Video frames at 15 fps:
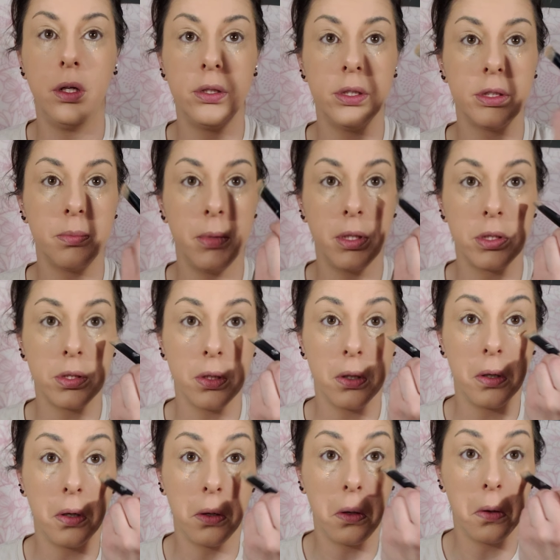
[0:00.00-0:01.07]
Just make sure,
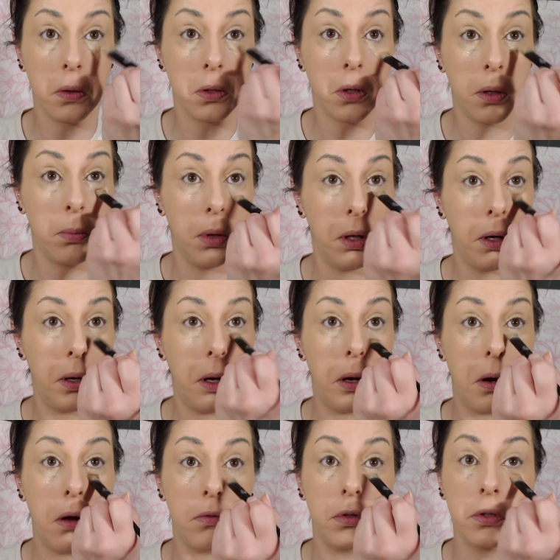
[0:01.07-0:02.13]
you know, it's all blended in,
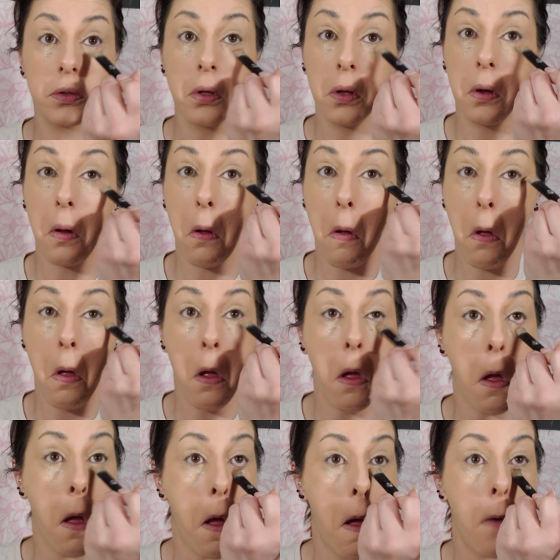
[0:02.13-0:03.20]
obviously.
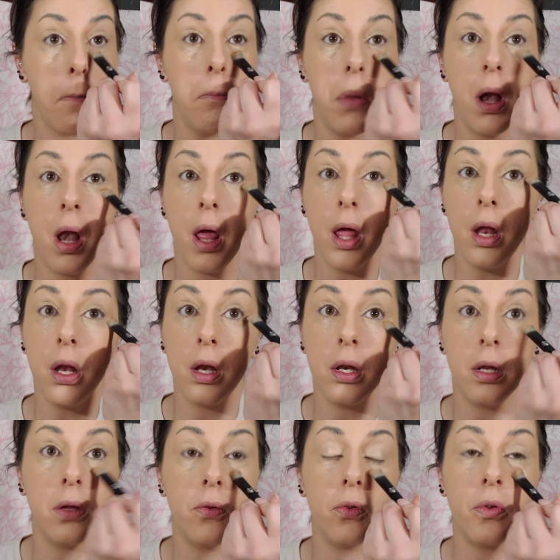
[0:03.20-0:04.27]

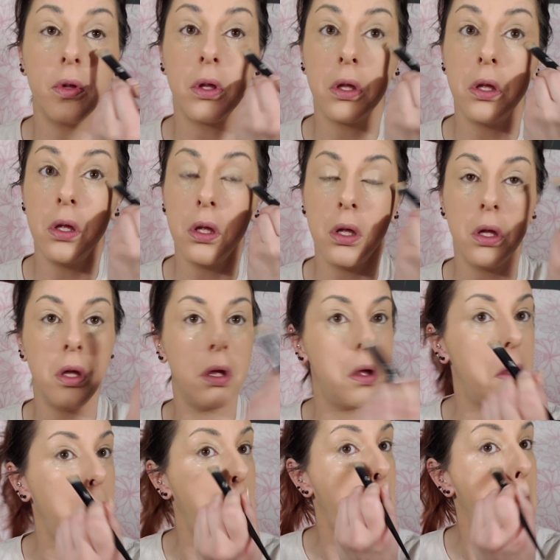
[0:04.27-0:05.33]
Blend is the key.